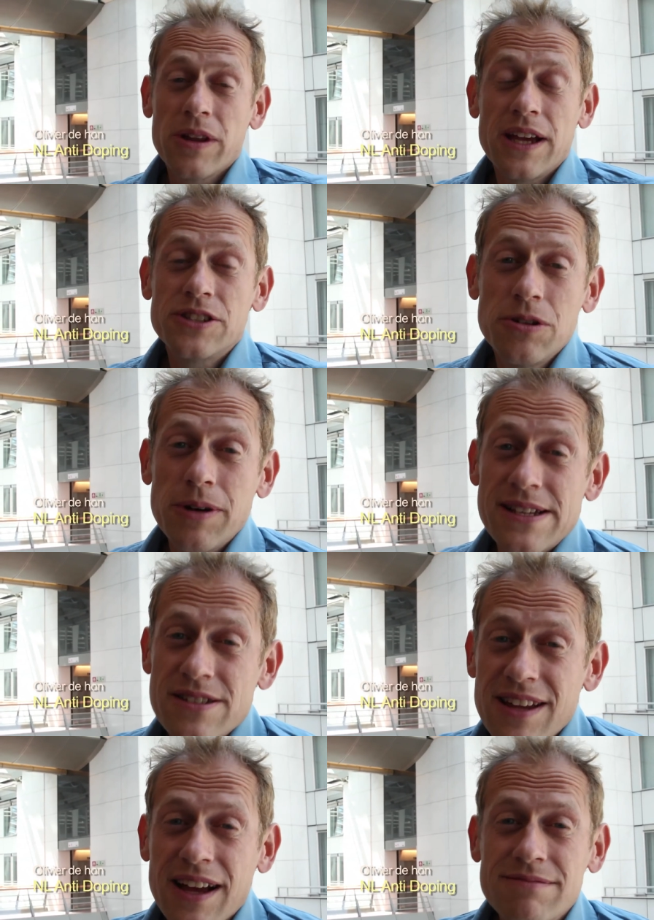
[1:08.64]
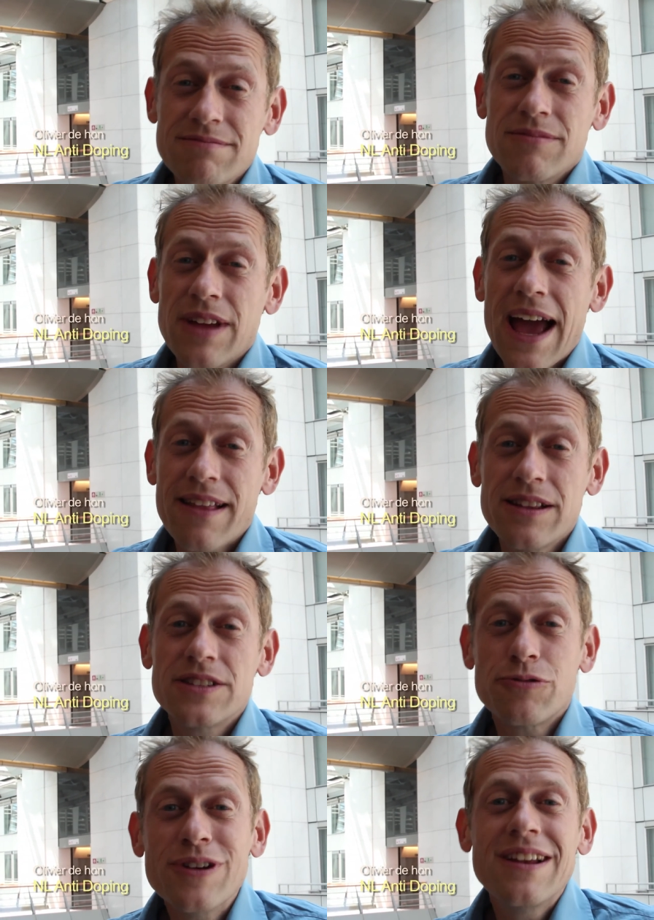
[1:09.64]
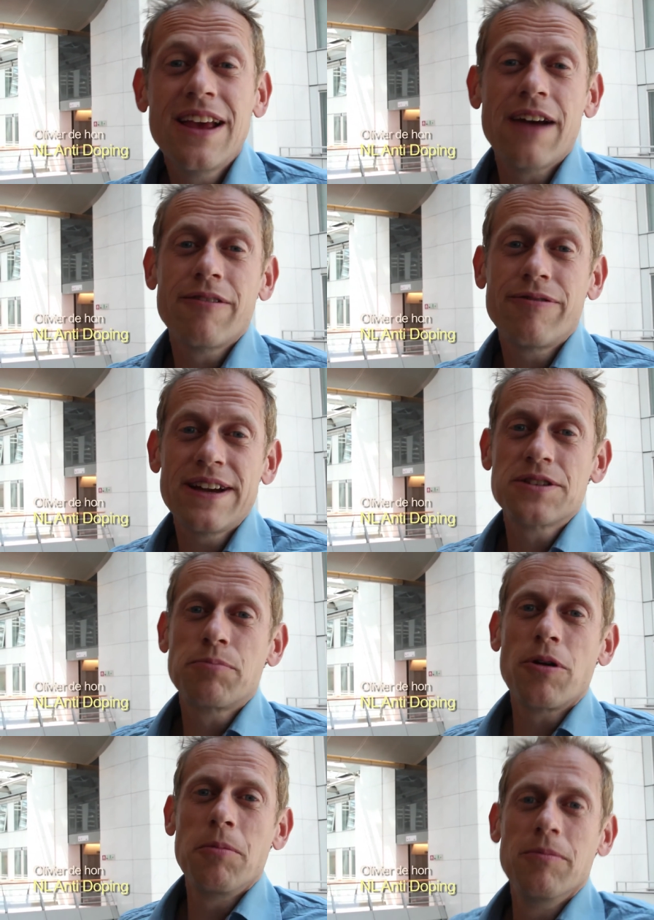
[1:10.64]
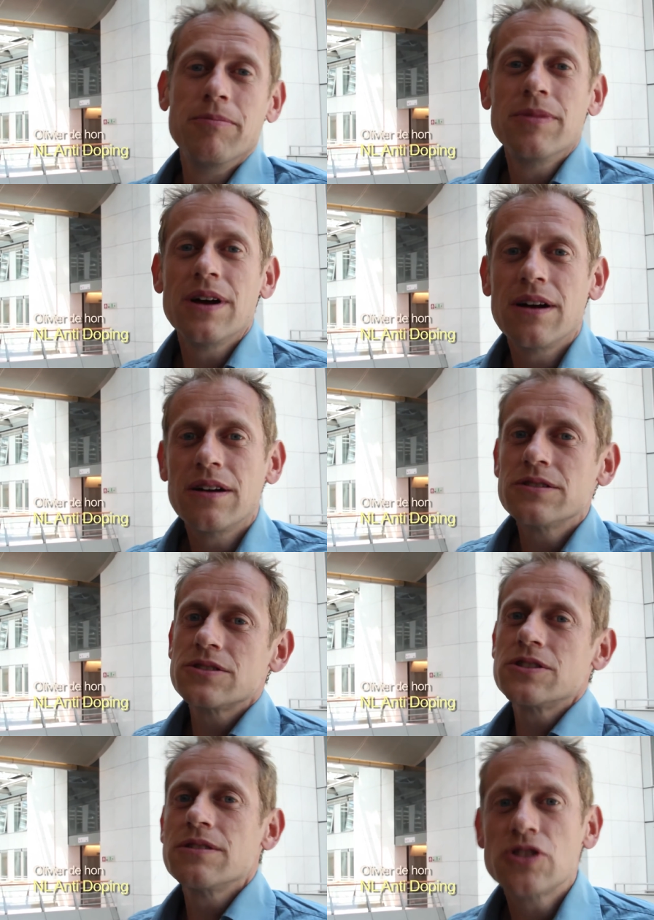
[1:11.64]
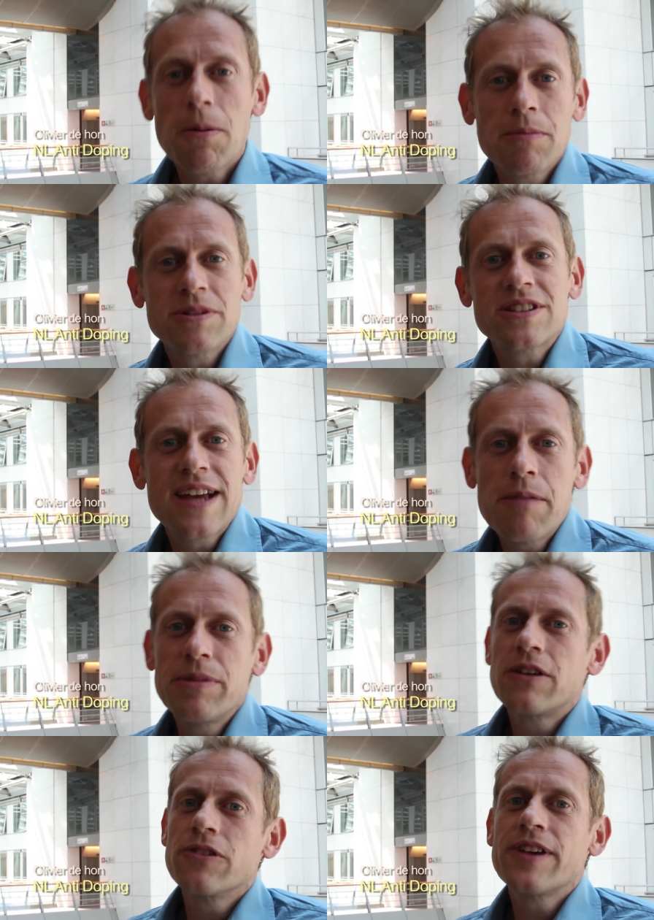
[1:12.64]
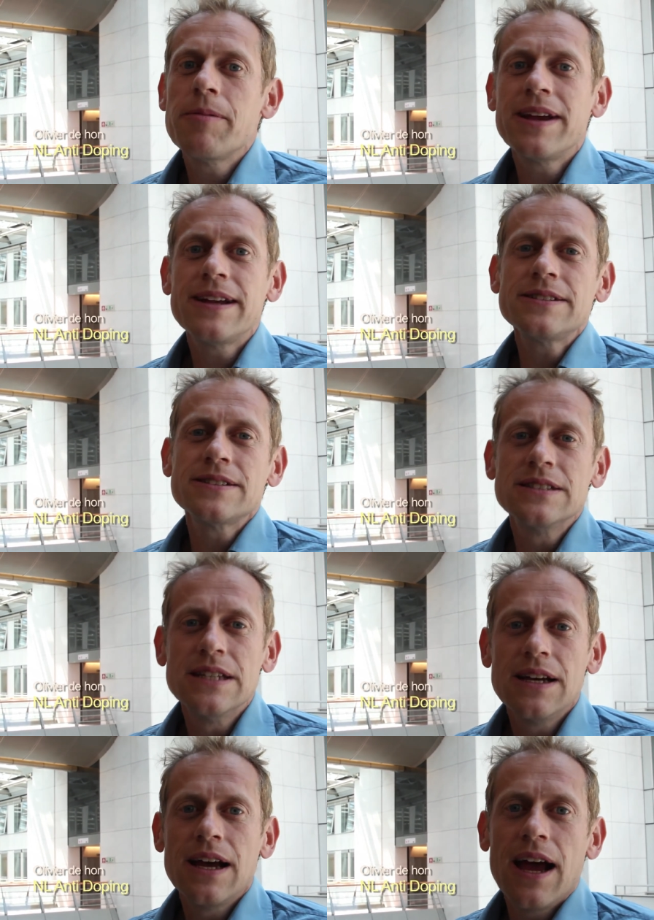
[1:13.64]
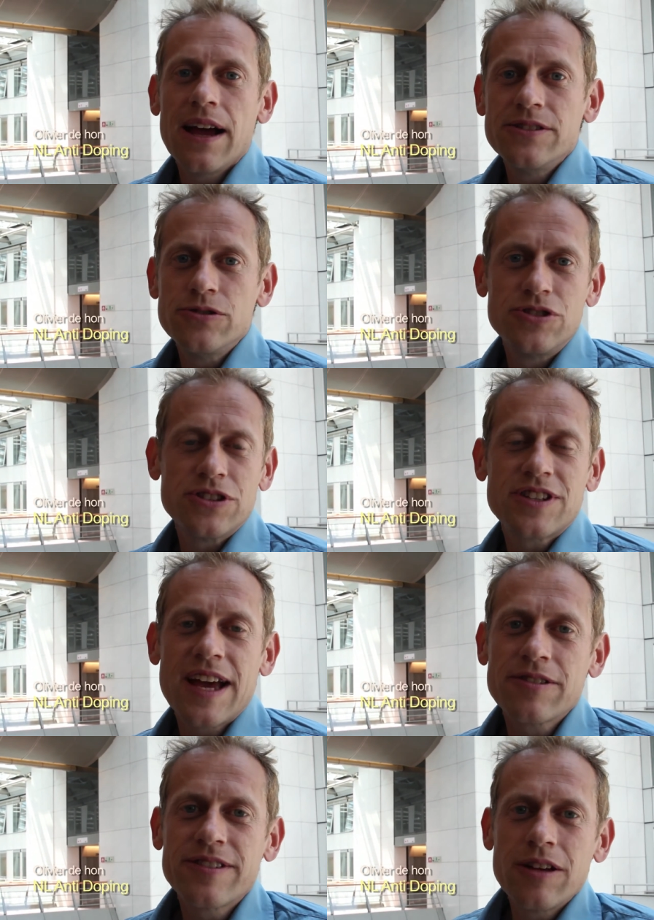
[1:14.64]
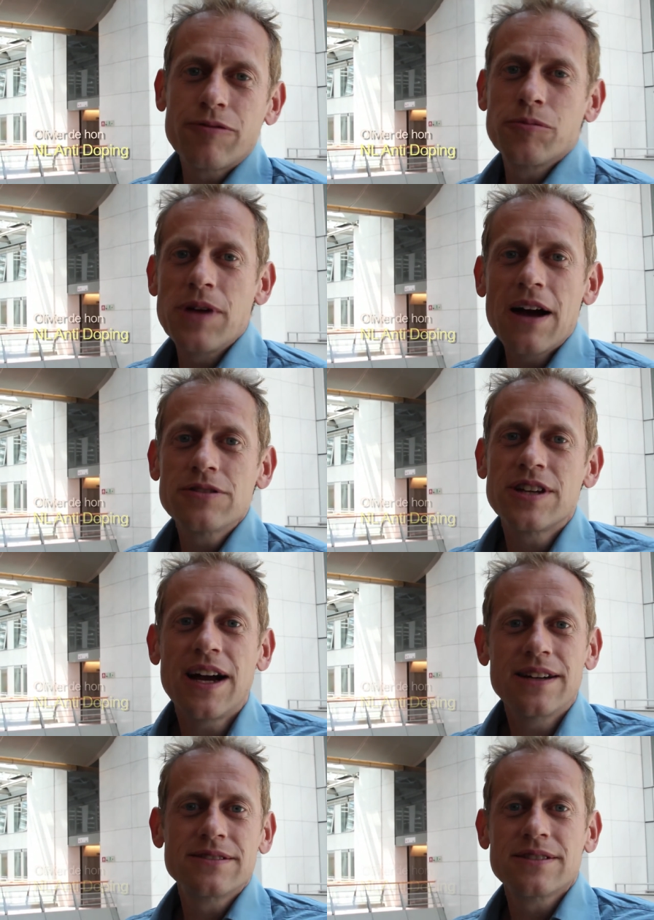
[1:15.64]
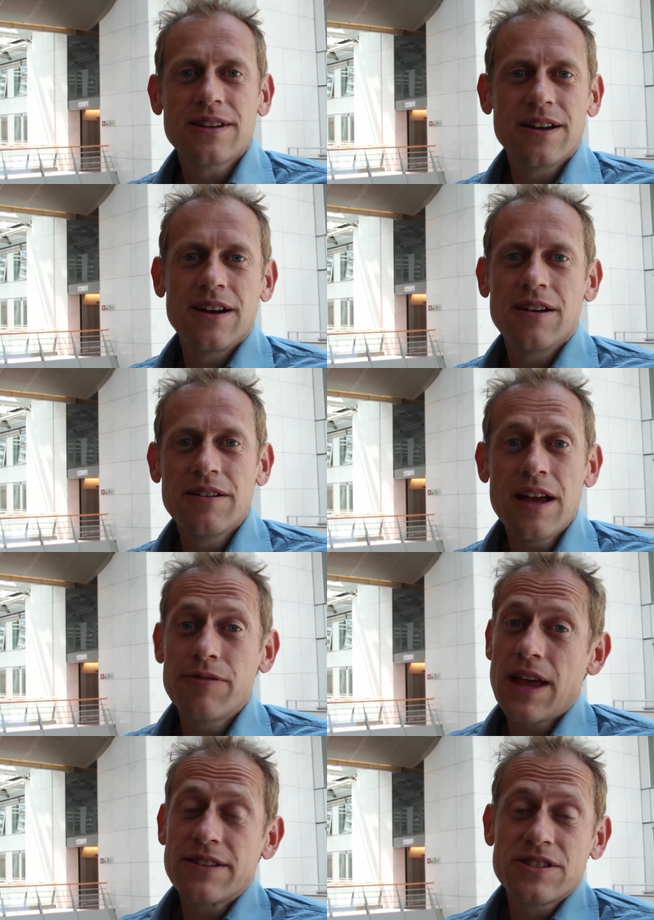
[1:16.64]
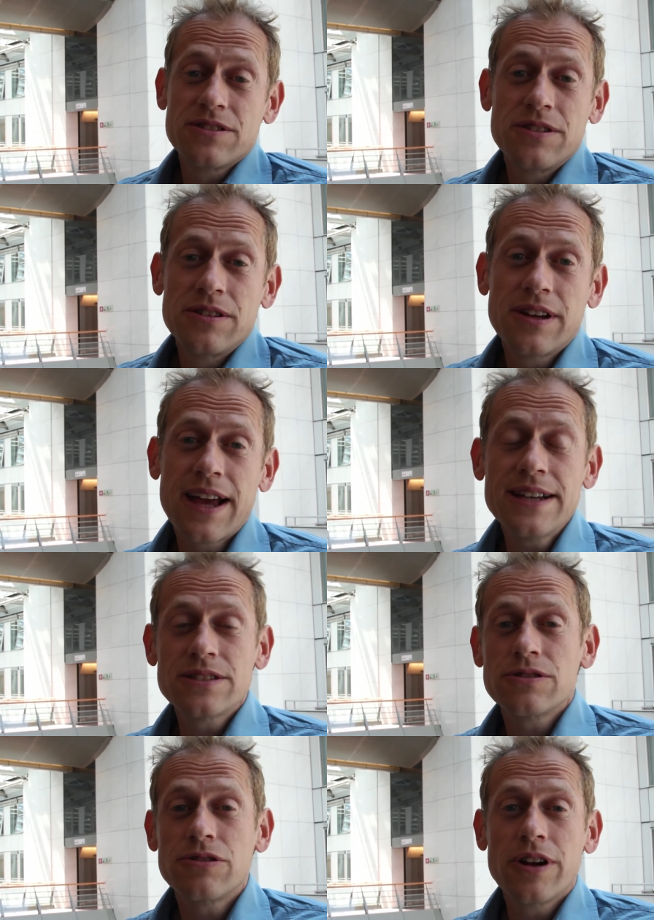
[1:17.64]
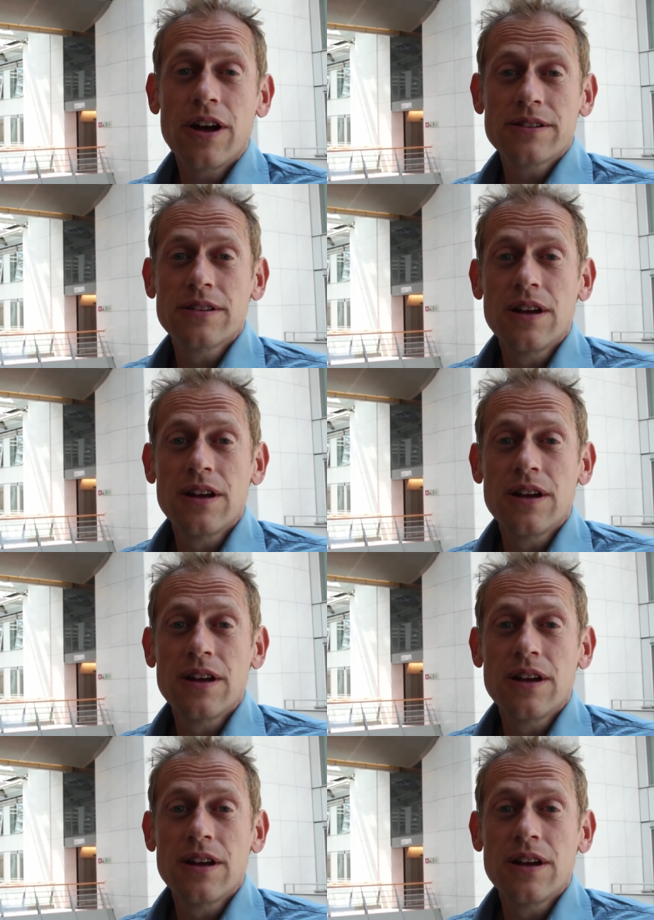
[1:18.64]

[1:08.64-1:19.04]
Well, the issue is that athletes really face a problem. Uh, uh, supplements can be contaminated and you just cannot tell from the outside uh, if that's the case or not.